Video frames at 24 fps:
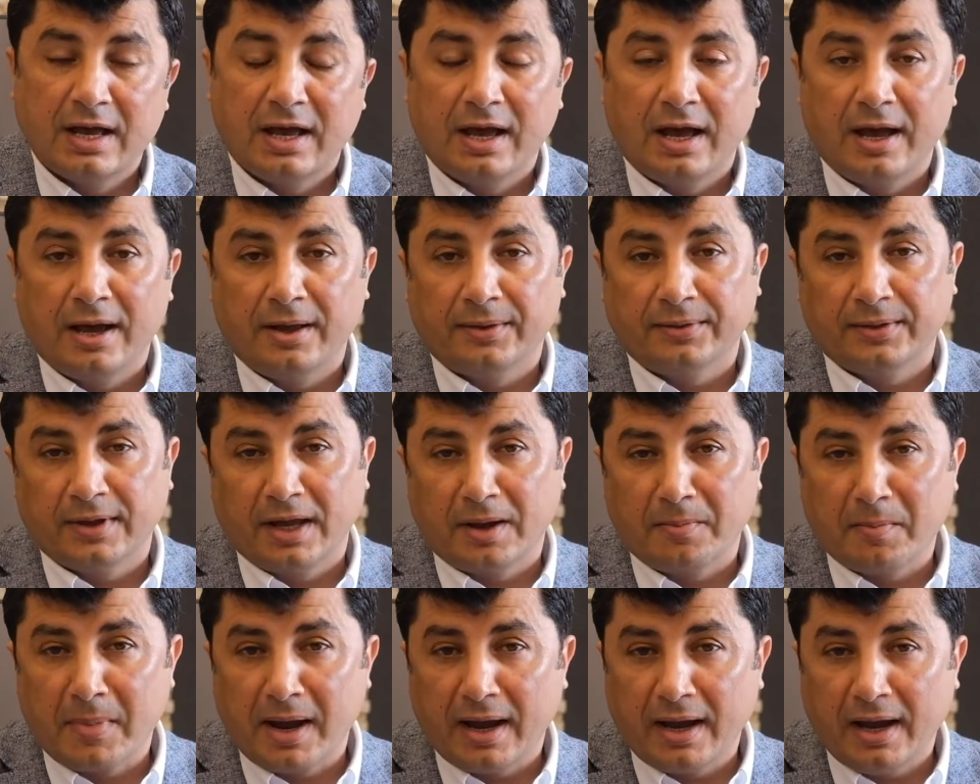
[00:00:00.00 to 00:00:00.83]
and
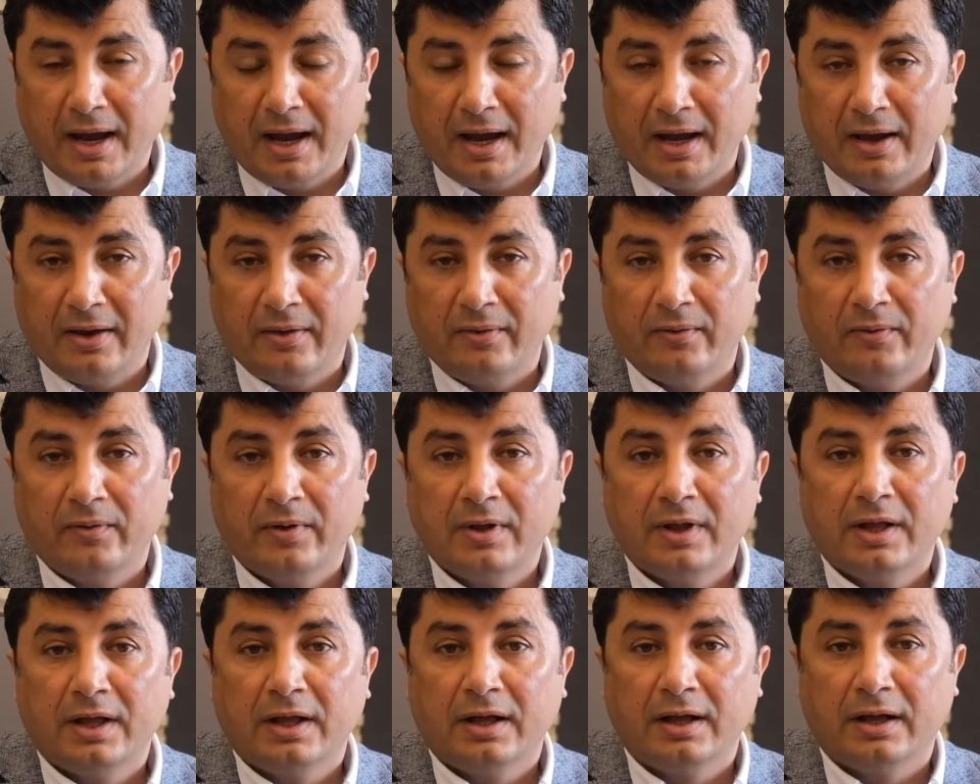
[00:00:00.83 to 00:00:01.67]
they may have
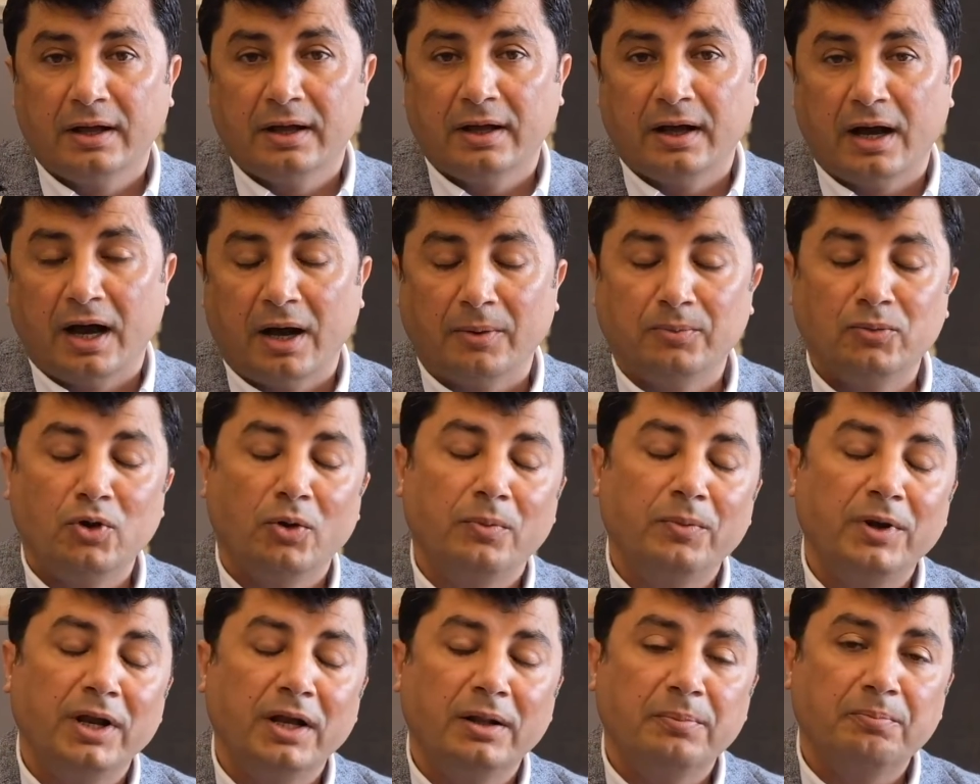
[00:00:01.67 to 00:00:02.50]

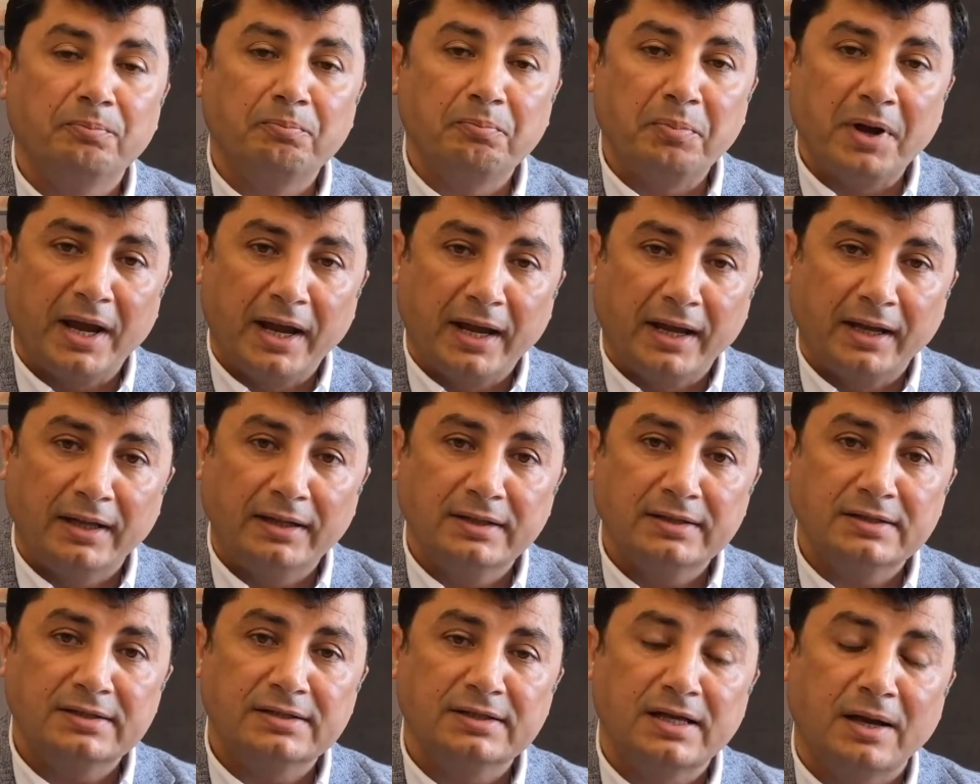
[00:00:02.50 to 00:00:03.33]
abdominal
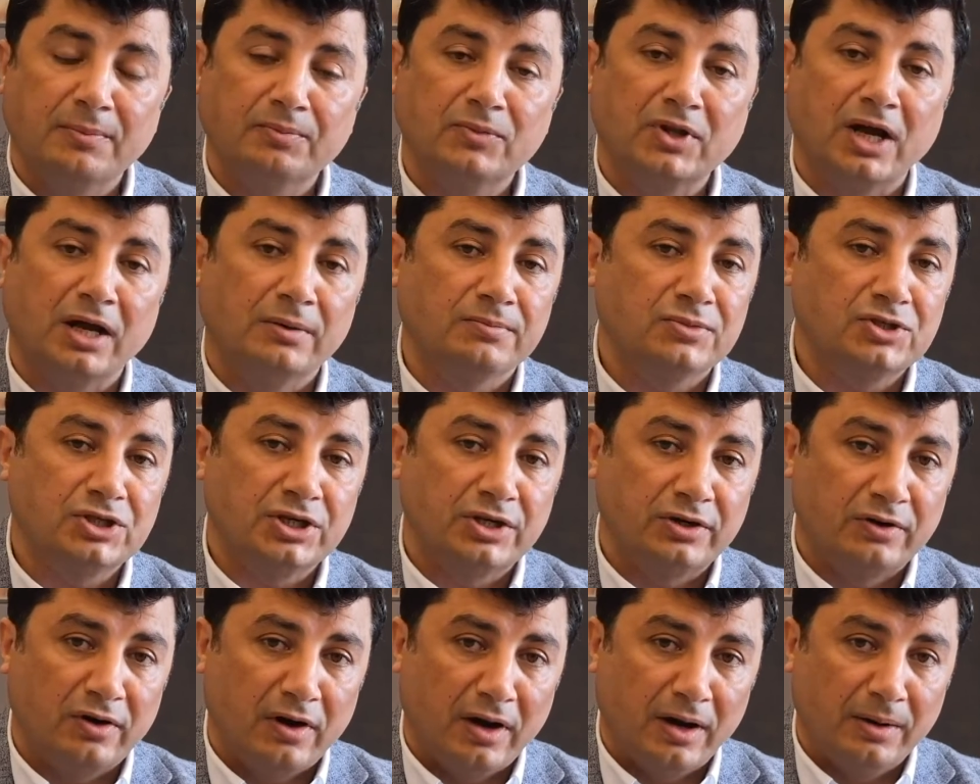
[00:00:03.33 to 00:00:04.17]
pain, sometimes
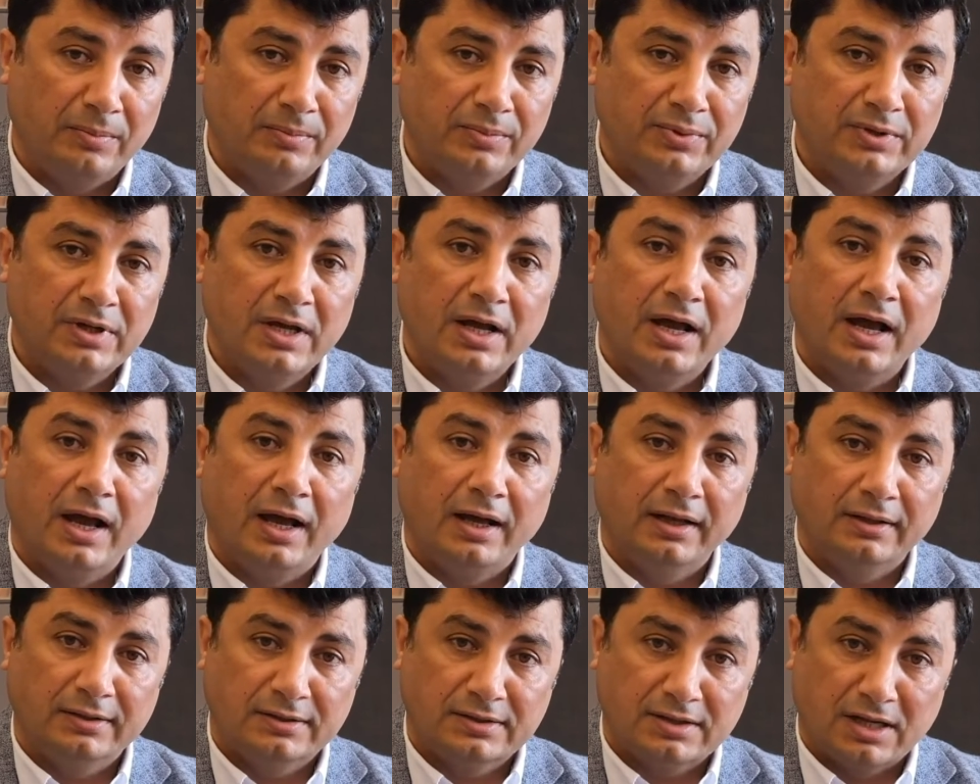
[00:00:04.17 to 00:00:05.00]
cramps,
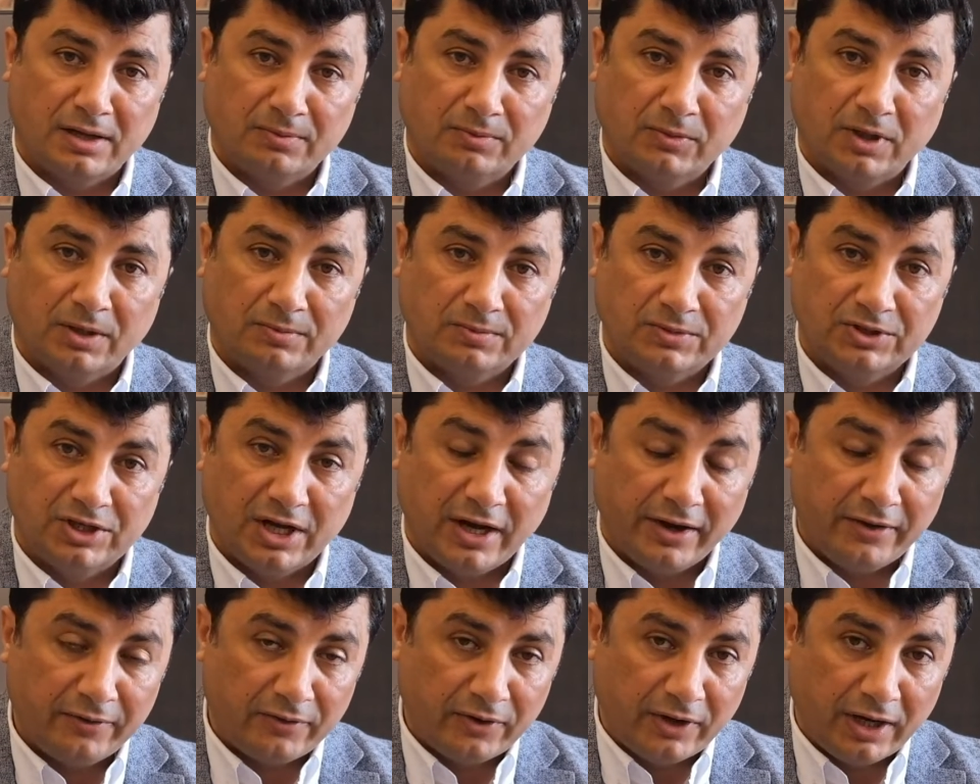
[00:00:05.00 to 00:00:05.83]
and sometimes
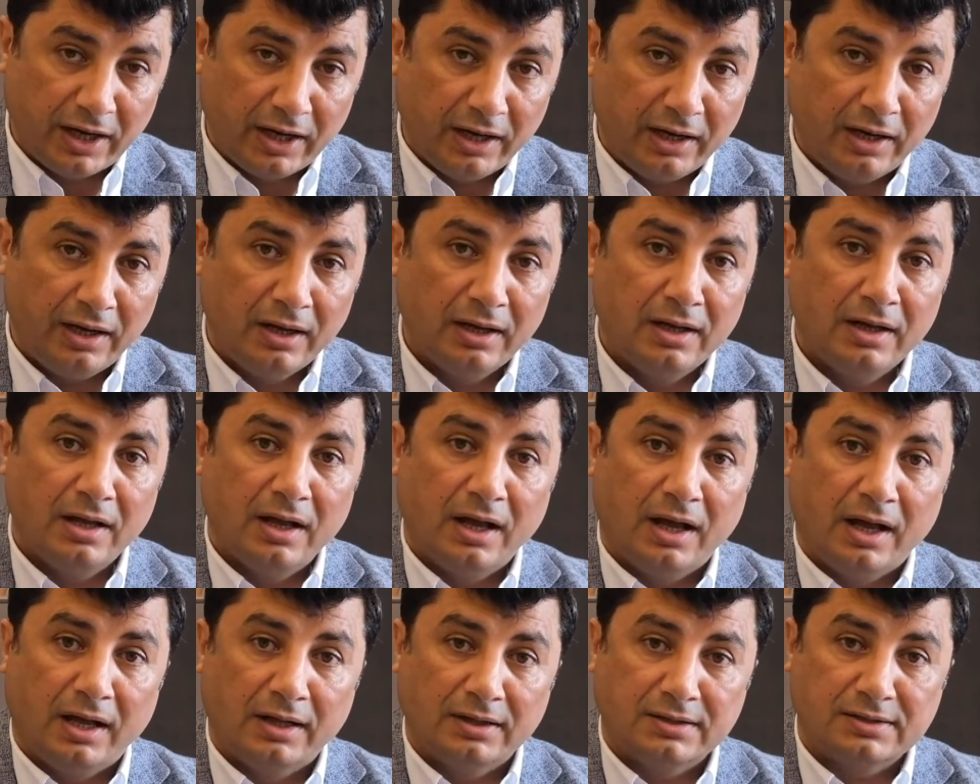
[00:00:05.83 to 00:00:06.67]
diarrhea,
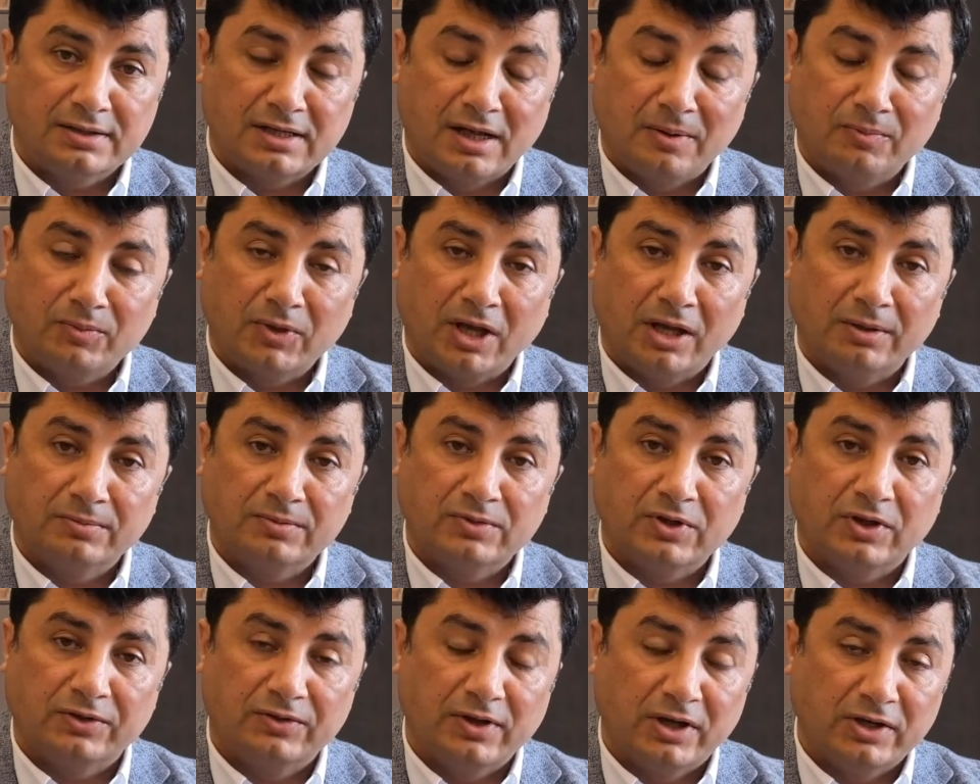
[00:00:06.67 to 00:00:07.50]
and
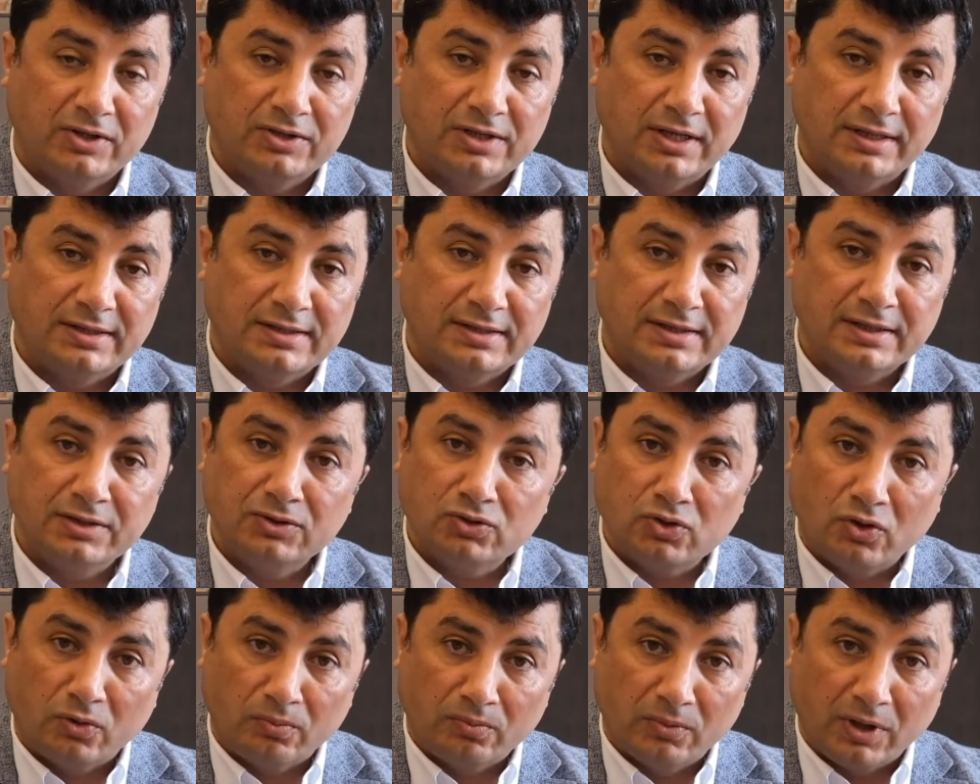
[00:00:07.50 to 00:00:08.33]
sometimes there's a
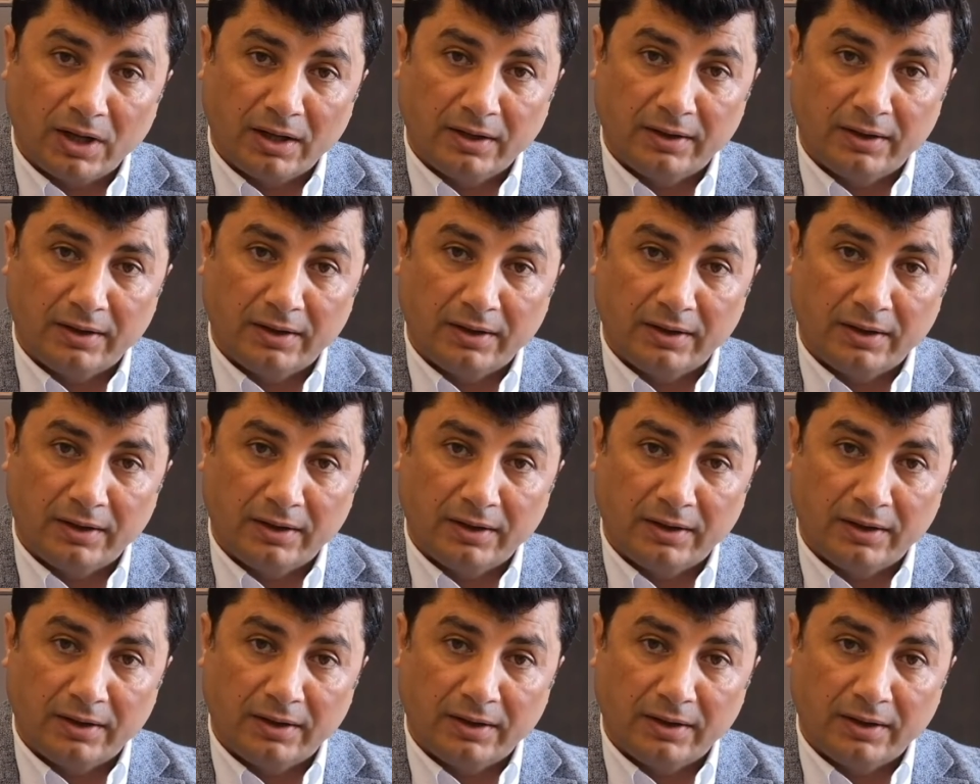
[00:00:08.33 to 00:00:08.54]
syndrome